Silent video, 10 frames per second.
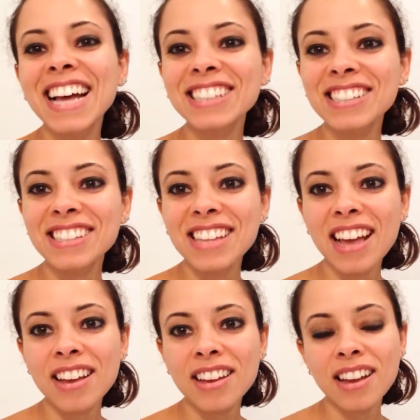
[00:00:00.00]
that to
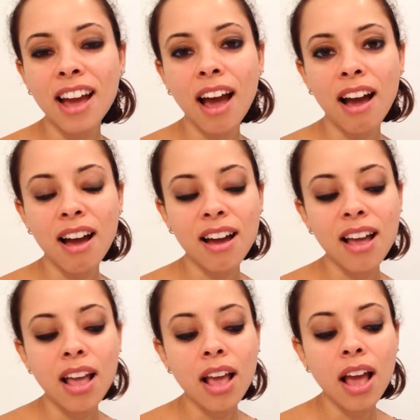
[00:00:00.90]
say uh,
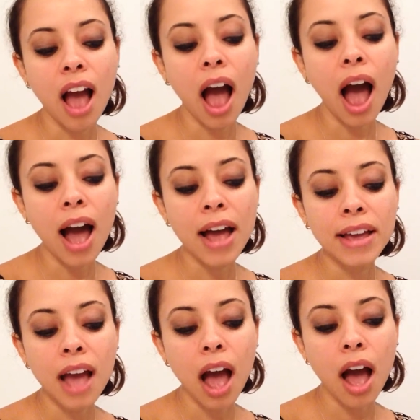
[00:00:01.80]

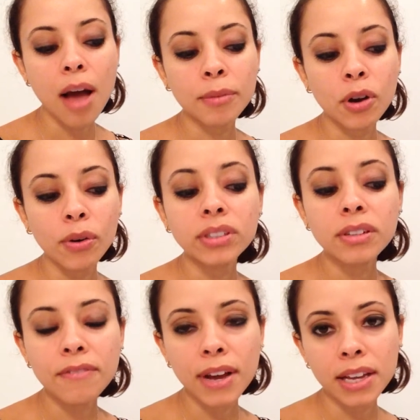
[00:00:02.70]
I am going
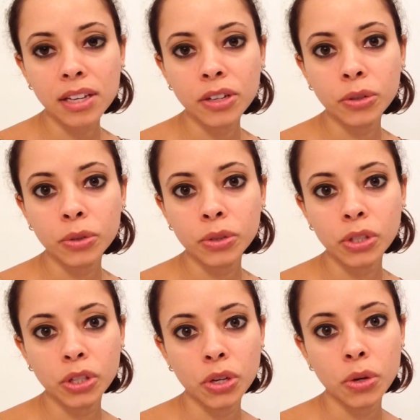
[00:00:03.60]
to invite you
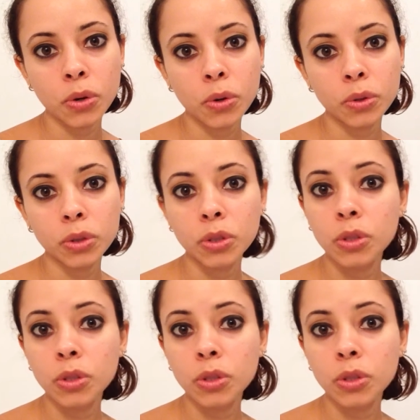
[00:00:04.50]
to